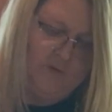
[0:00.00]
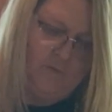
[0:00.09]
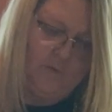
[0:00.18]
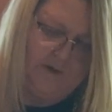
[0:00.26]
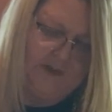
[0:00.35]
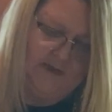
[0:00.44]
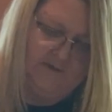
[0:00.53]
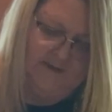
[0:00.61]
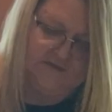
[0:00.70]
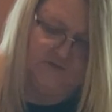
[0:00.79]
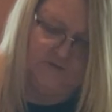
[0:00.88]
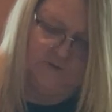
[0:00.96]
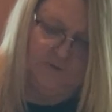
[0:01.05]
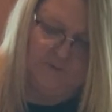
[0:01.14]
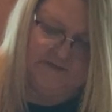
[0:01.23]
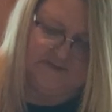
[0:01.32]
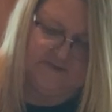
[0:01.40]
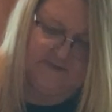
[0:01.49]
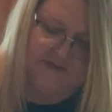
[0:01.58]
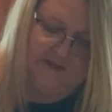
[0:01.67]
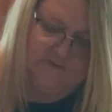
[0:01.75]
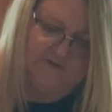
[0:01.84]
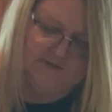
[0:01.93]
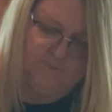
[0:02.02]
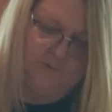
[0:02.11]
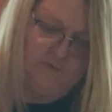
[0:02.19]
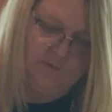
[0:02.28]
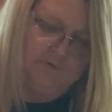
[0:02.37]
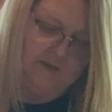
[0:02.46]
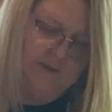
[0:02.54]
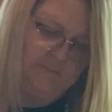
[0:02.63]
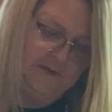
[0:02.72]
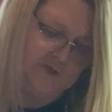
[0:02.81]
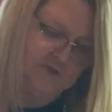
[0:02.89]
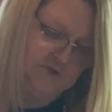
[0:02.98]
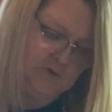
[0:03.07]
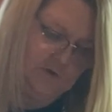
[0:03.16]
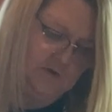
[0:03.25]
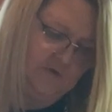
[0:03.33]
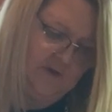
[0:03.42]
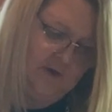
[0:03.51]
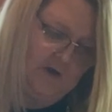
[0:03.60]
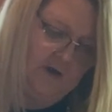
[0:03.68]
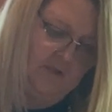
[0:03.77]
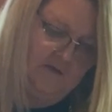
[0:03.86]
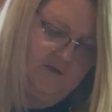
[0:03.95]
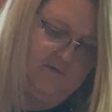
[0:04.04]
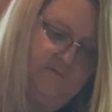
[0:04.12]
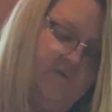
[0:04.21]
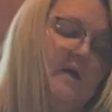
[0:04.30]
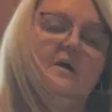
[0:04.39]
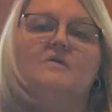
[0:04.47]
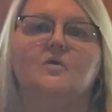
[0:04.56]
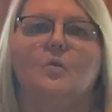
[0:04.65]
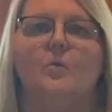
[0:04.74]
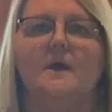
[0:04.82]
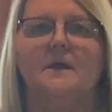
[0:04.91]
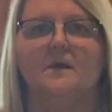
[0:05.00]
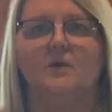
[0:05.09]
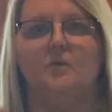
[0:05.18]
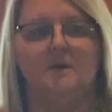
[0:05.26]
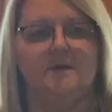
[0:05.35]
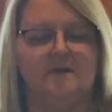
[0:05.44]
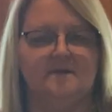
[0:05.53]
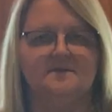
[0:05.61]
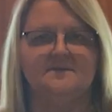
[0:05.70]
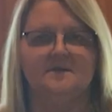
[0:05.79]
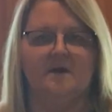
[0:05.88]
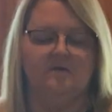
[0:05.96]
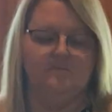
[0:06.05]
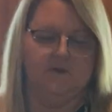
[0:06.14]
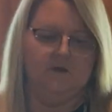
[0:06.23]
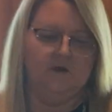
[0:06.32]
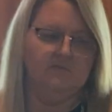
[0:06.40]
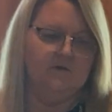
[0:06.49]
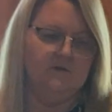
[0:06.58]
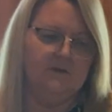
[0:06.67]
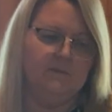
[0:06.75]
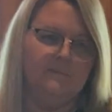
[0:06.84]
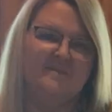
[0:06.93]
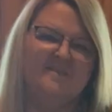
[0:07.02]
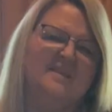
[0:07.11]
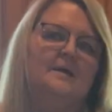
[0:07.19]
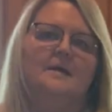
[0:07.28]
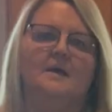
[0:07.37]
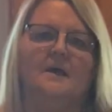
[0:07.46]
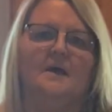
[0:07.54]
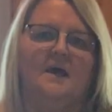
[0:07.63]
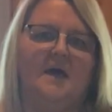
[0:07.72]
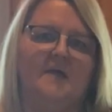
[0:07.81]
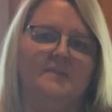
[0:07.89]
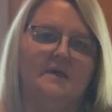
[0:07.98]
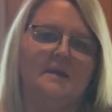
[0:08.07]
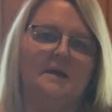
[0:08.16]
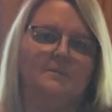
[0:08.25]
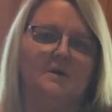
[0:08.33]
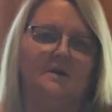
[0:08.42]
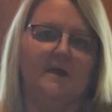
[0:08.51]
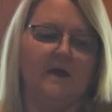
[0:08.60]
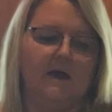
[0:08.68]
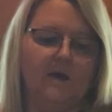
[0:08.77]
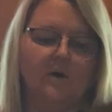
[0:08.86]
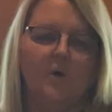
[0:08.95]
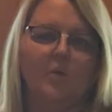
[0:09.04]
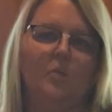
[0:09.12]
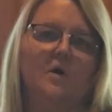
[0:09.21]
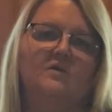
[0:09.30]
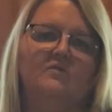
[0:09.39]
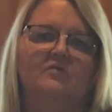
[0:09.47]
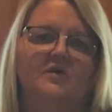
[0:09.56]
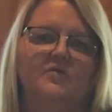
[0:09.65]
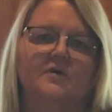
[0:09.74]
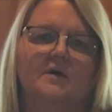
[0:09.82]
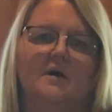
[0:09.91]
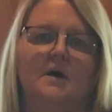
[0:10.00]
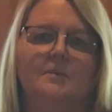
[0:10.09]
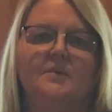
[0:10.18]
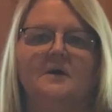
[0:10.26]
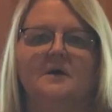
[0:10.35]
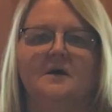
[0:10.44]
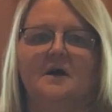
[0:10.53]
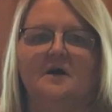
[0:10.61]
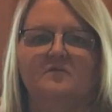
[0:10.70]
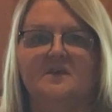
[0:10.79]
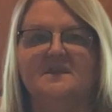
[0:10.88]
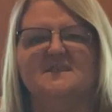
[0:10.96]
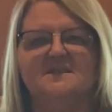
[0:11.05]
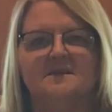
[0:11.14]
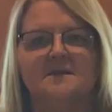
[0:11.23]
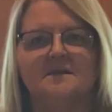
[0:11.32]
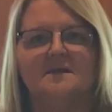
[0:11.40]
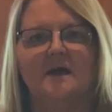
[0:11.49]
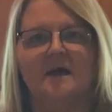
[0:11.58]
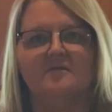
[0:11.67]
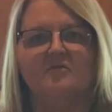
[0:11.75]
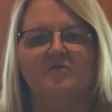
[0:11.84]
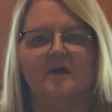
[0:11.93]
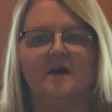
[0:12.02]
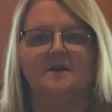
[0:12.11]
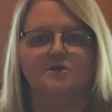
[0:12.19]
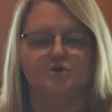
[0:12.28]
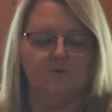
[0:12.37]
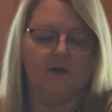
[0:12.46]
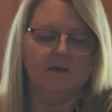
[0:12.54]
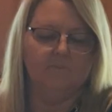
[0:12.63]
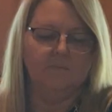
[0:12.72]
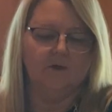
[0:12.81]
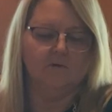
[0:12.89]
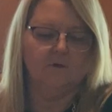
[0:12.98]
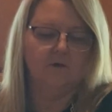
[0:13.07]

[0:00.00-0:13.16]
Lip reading: What I like to do is to take the spoon and make sure that all of the wet ingredients have been covered. And then I'm going to add 1/4 a cup of instant non-fat dry milk.